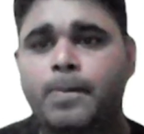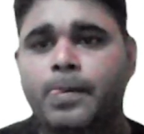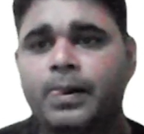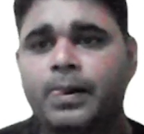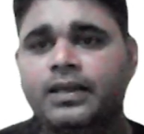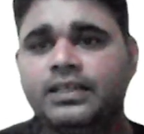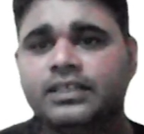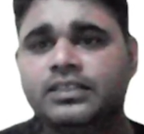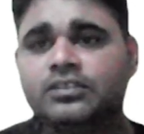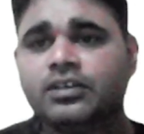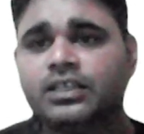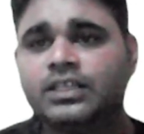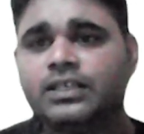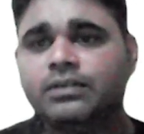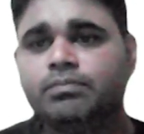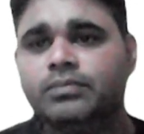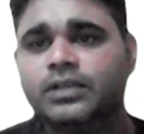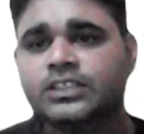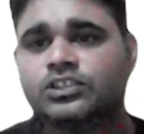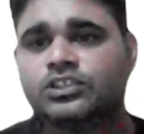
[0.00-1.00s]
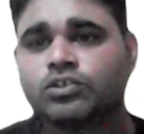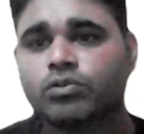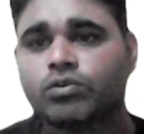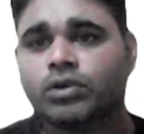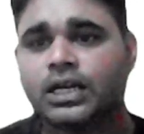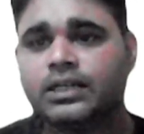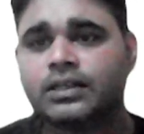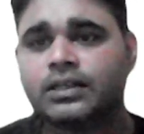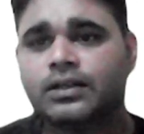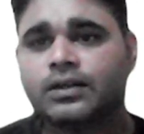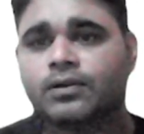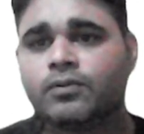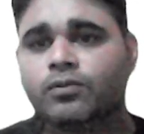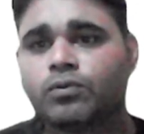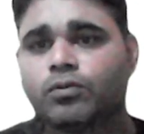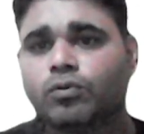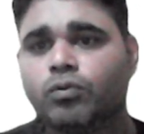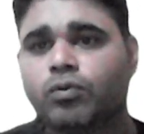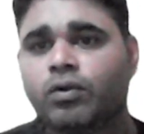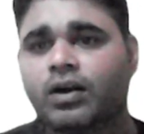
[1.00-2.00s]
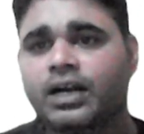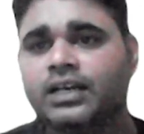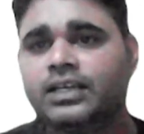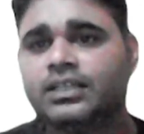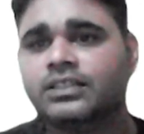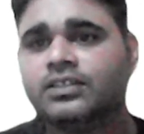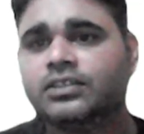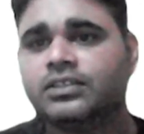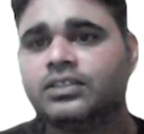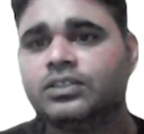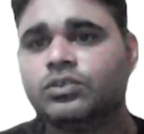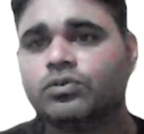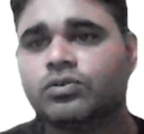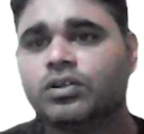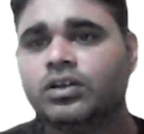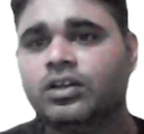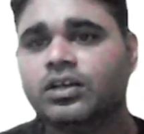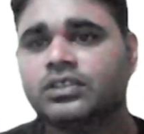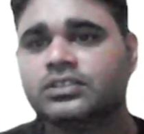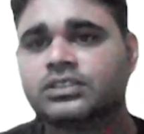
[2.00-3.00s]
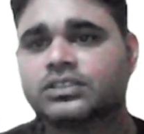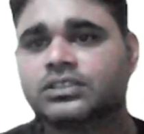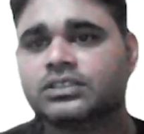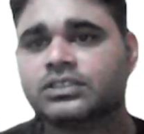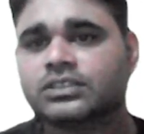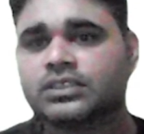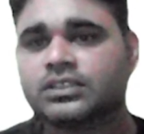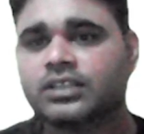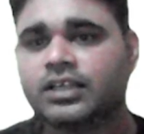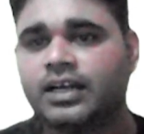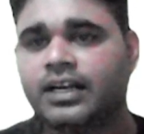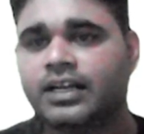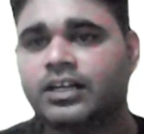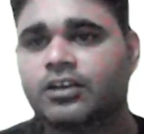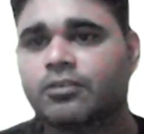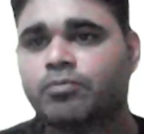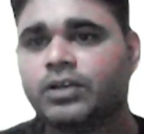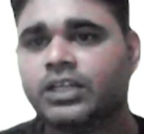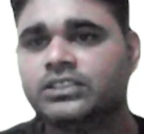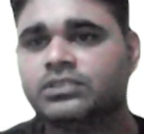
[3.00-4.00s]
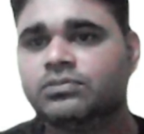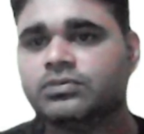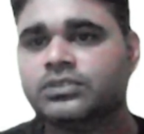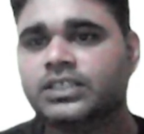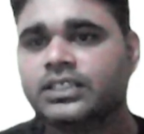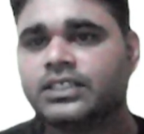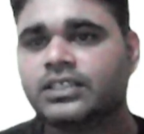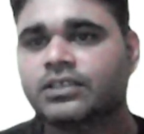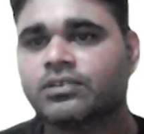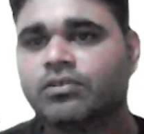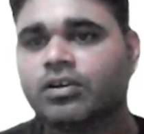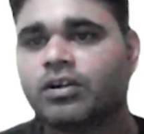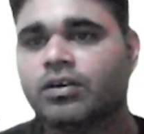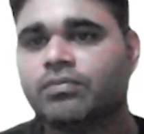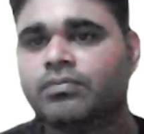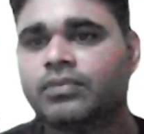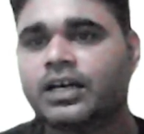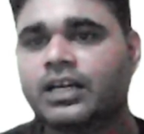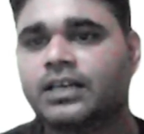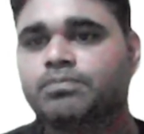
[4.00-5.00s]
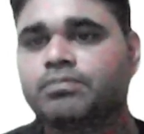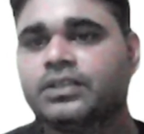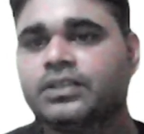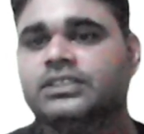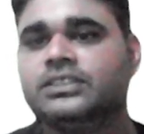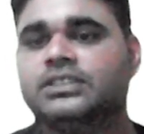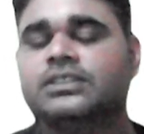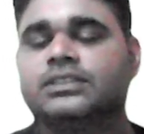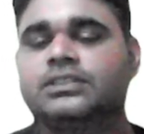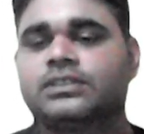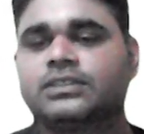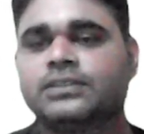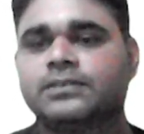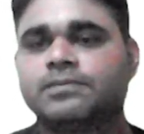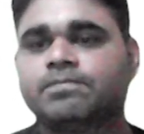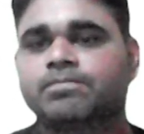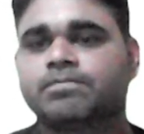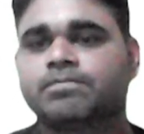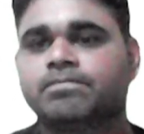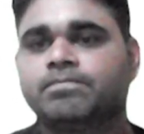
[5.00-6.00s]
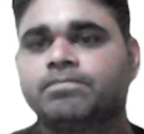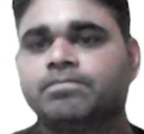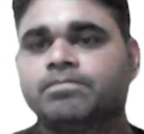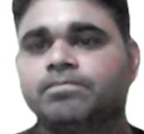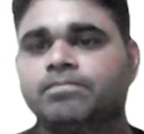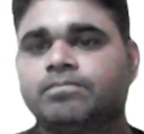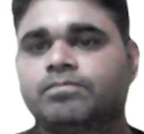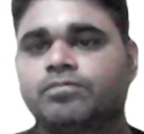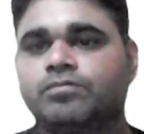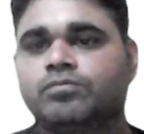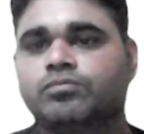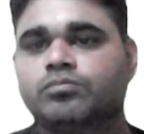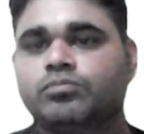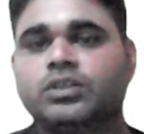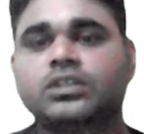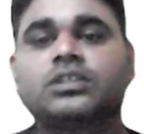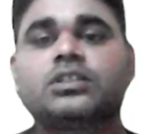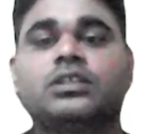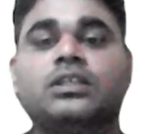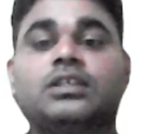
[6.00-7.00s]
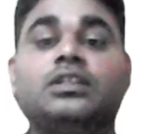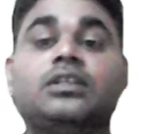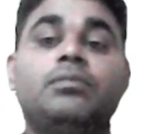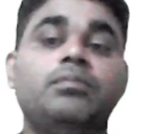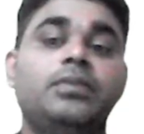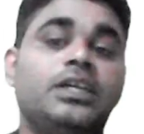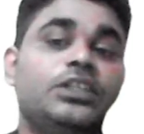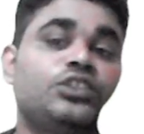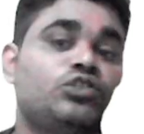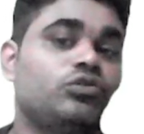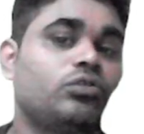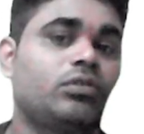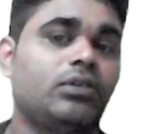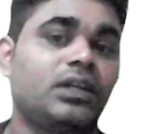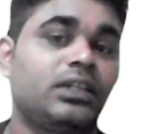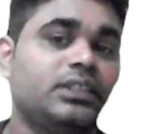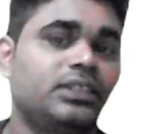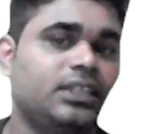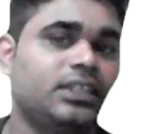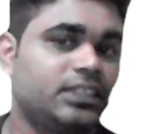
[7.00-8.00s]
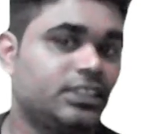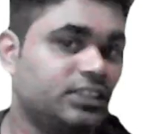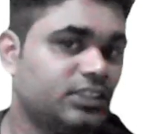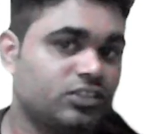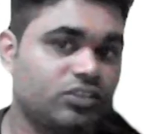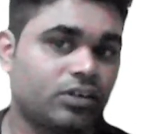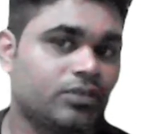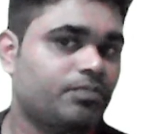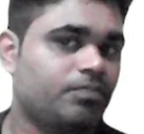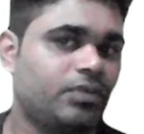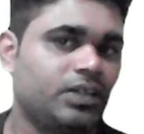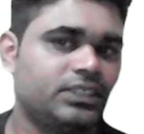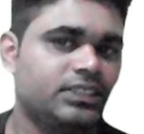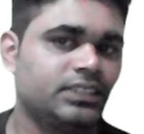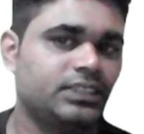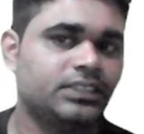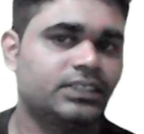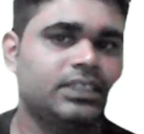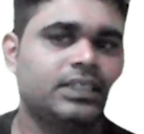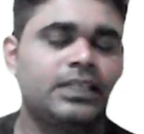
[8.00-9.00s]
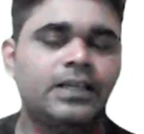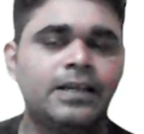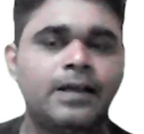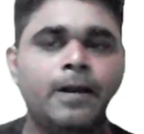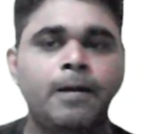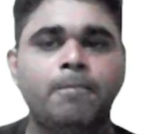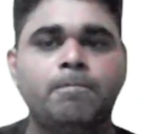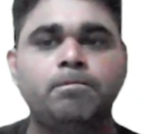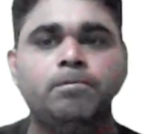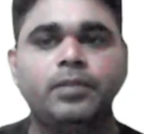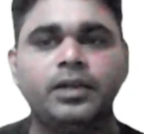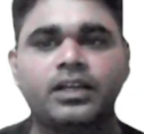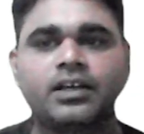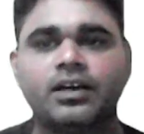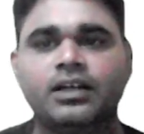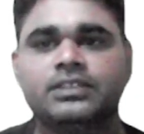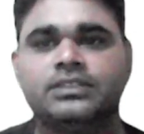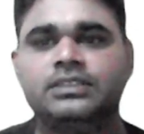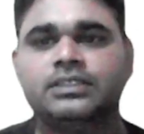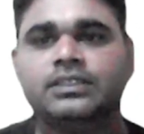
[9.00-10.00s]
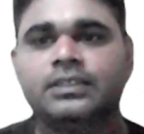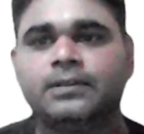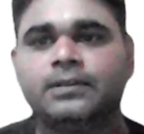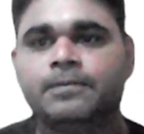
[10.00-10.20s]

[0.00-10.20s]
in the immature one, why the nucleus, the endoplasmic reticulum are present, but in the mature one that is not present, because